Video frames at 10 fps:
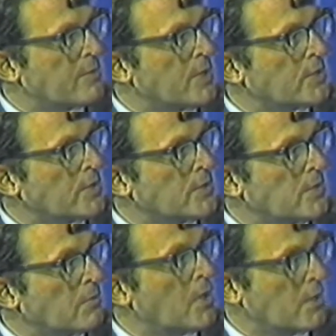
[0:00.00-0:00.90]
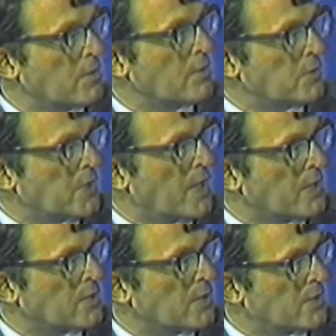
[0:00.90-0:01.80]
questions that one can use that
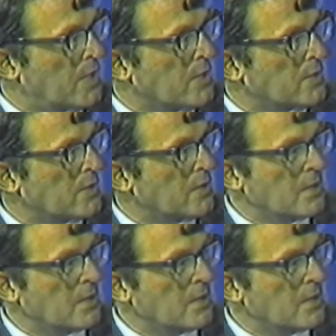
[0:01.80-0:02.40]
as a test.